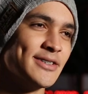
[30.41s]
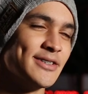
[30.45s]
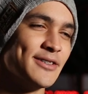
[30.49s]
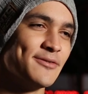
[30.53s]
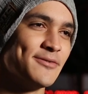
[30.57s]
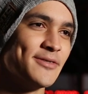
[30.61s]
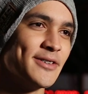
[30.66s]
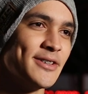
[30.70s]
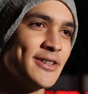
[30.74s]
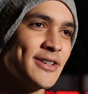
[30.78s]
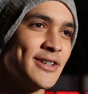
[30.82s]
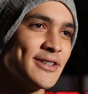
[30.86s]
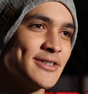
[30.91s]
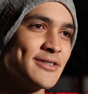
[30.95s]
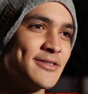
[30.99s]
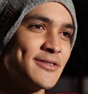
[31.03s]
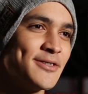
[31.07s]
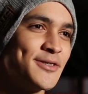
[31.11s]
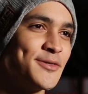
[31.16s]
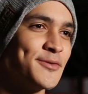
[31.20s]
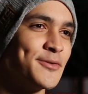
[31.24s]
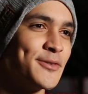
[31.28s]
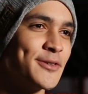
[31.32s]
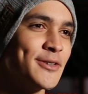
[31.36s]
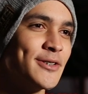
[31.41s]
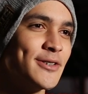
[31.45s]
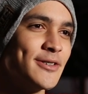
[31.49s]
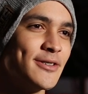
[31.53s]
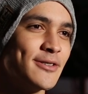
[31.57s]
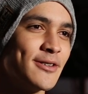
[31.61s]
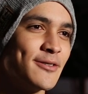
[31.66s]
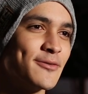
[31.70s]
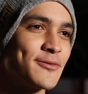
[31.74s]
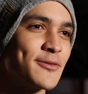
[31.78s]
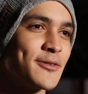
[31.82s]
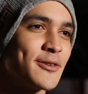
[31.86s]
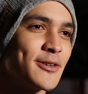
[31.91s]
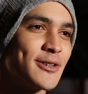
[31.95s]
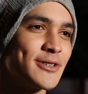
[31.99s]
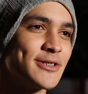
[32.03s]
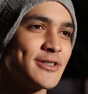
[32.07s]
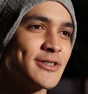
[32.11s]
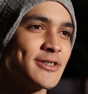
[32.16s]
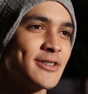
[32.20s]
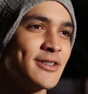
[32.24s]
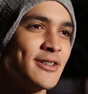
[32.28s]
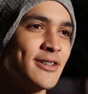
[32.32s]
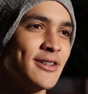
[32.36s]
The funniest is fer, of
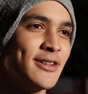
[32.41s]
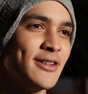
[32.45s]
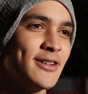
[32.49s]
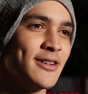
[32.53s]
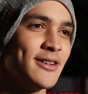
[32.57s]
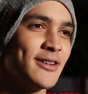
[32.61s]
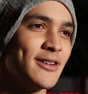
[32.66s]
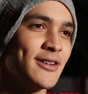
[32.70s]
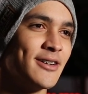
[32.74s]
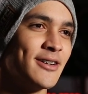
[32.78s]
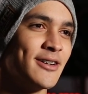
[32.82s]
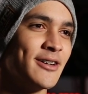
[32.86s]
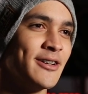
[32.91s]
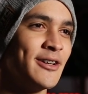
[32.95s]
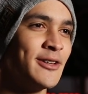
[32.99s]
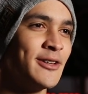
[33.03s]
course. Uh,